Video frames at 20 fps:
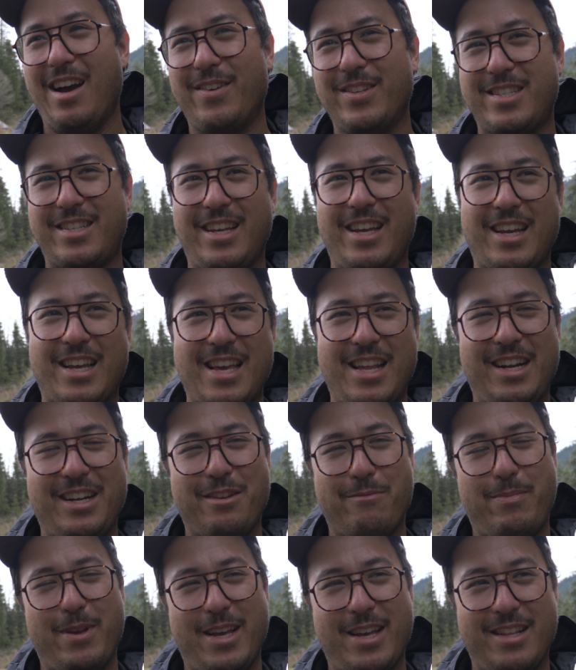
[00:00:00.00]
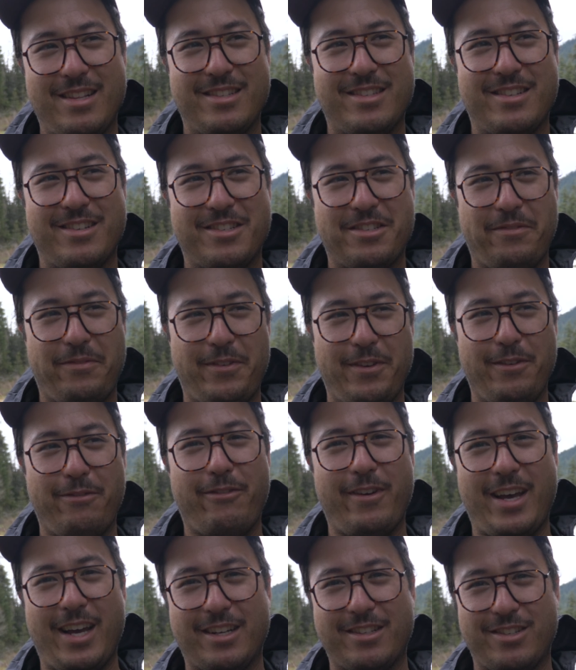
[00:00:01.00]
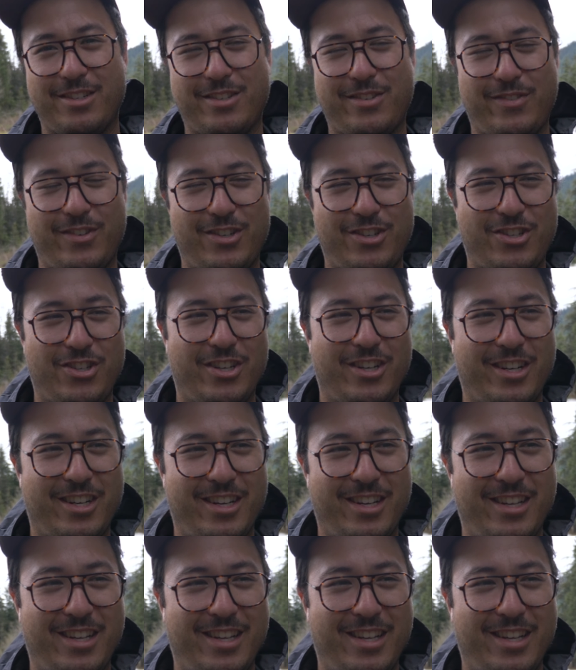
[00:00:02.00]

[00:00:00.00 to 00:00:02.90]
would say it kind of depends. There's a few factors for sure.